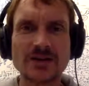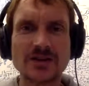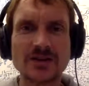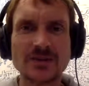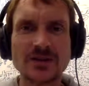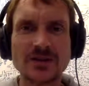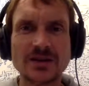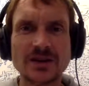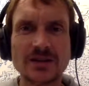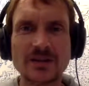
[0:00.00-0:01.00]
in their
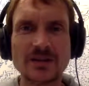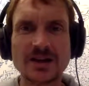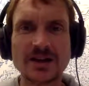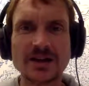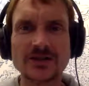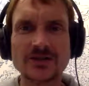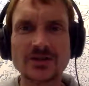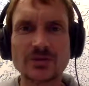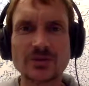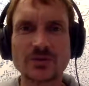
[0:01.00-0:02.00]
MKUltra
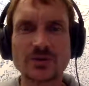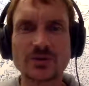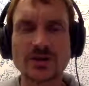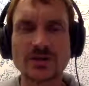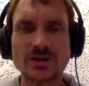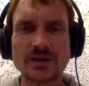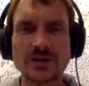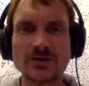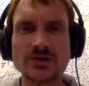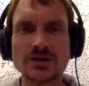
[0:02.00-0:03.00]
program using
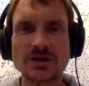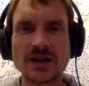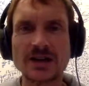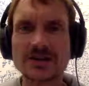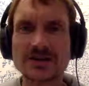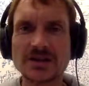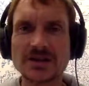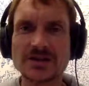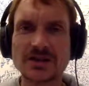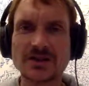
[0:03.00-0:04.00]
LSD instead
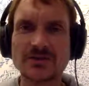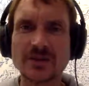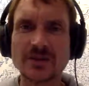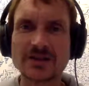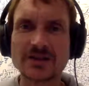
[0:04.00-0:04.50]
of mescaline.